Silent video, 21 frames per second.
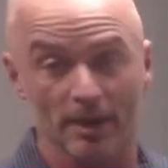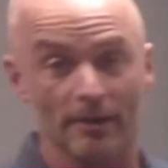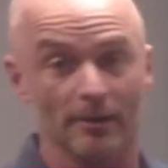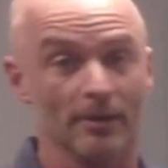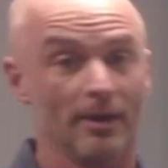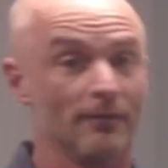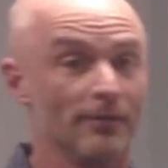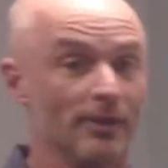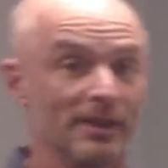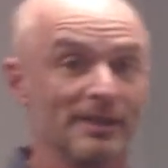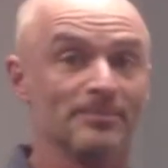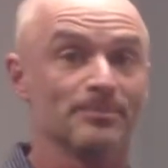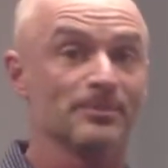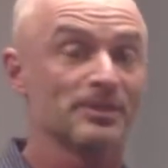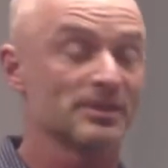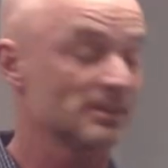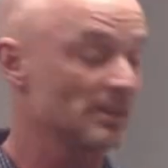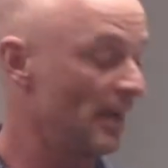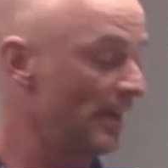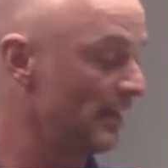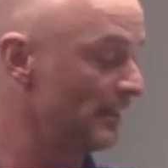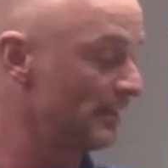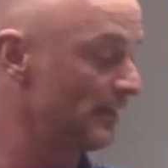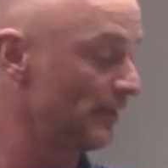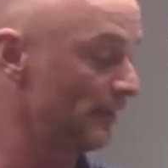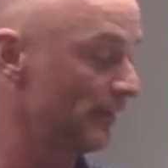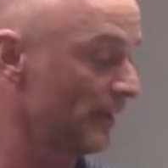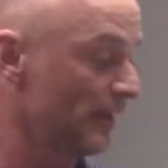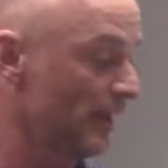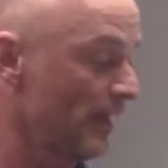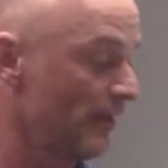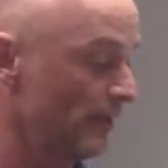I don't have any
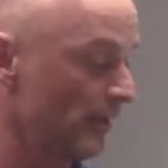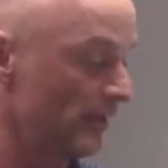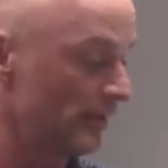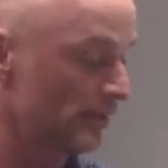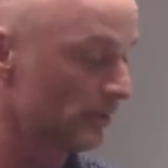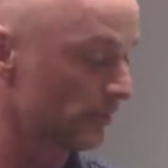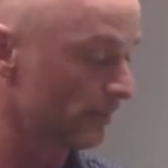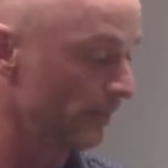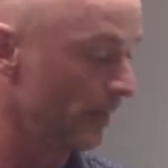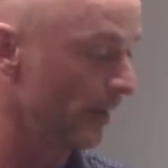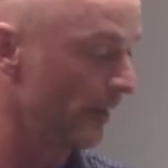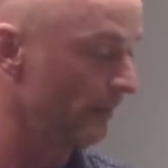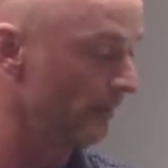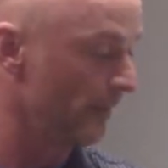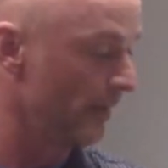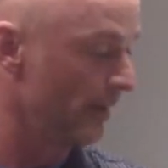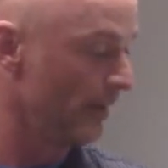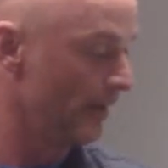scientific evidence, but